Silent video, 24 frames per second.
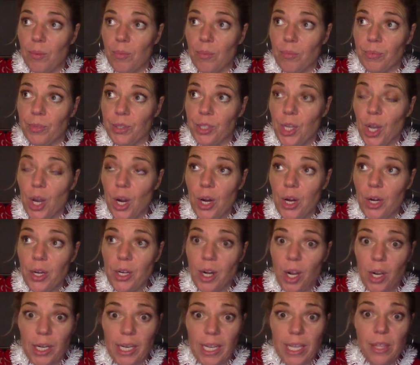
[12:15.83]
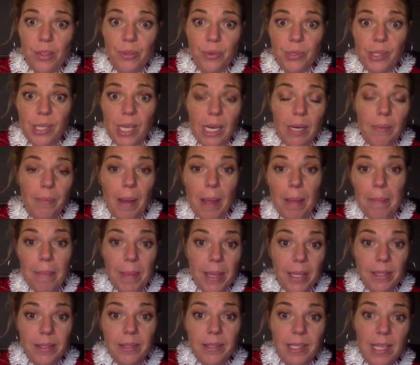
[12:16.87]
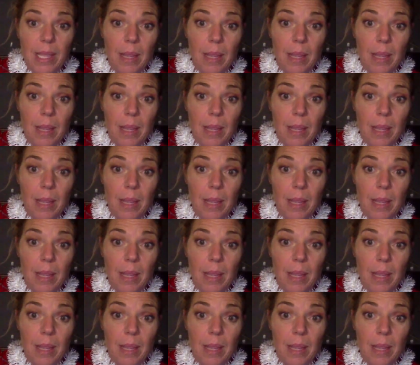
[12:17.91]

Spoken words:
yarn on either side of my mittens